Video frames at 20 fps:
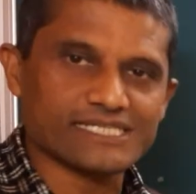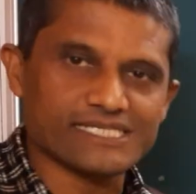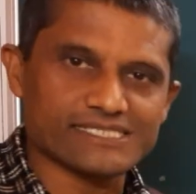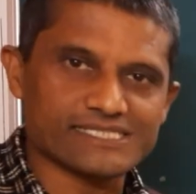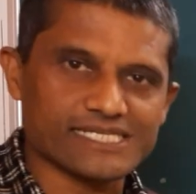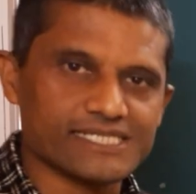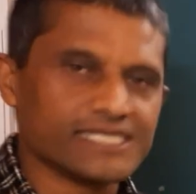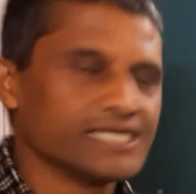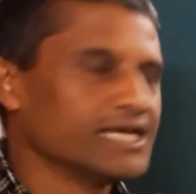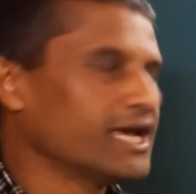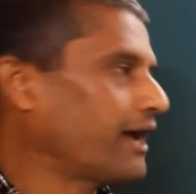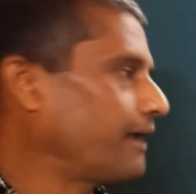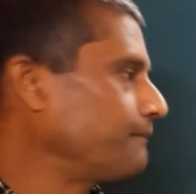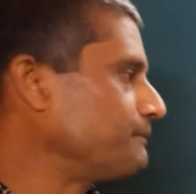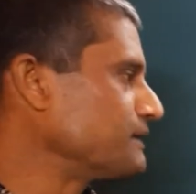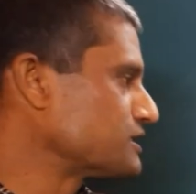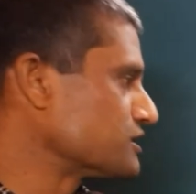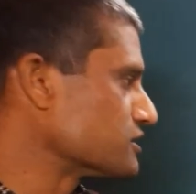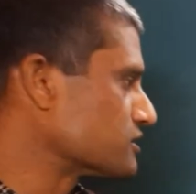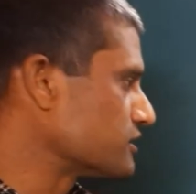agent and
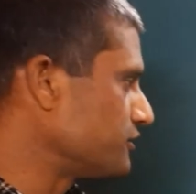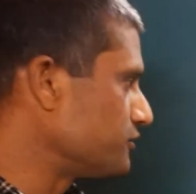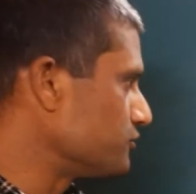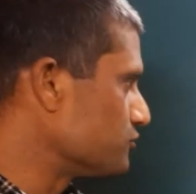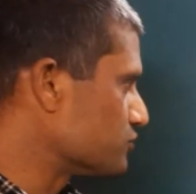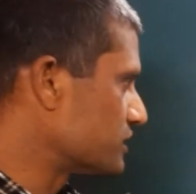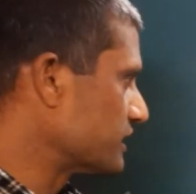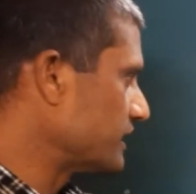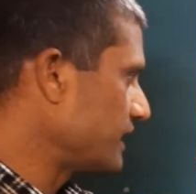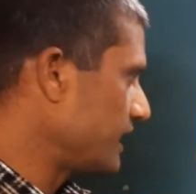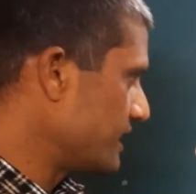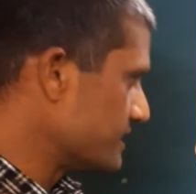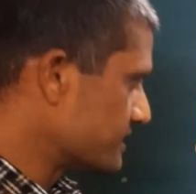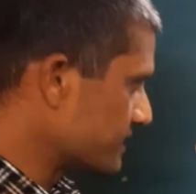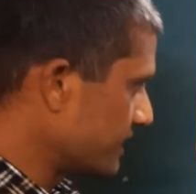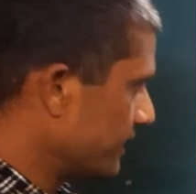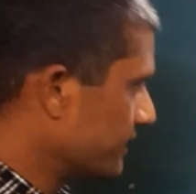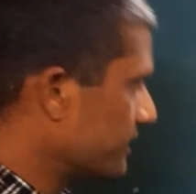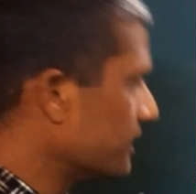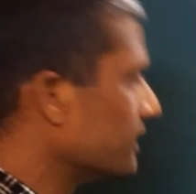which is reducing
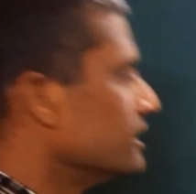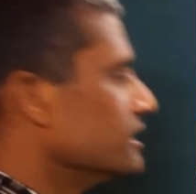agent.